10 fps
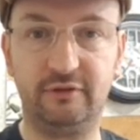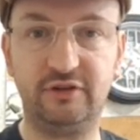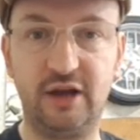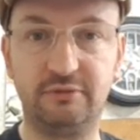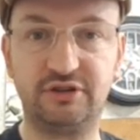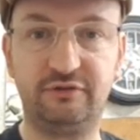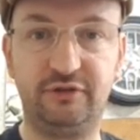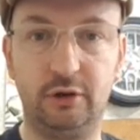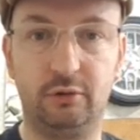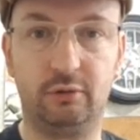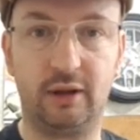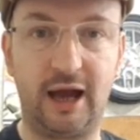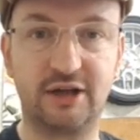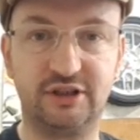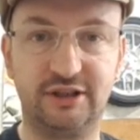if you notice the fuel
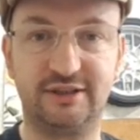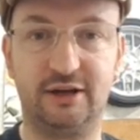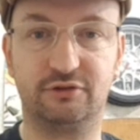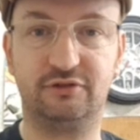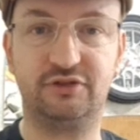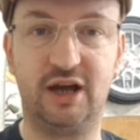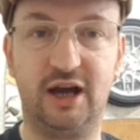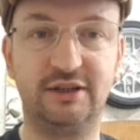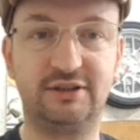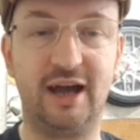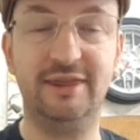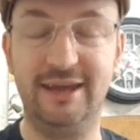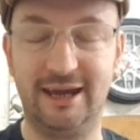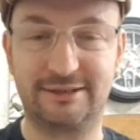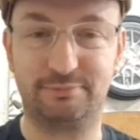actually cells have changed, and
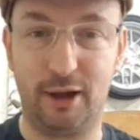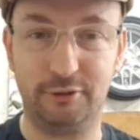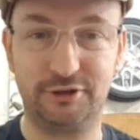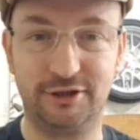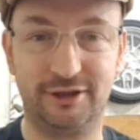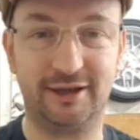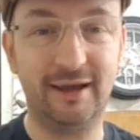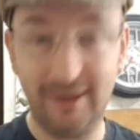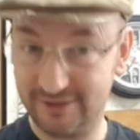the explosion of the...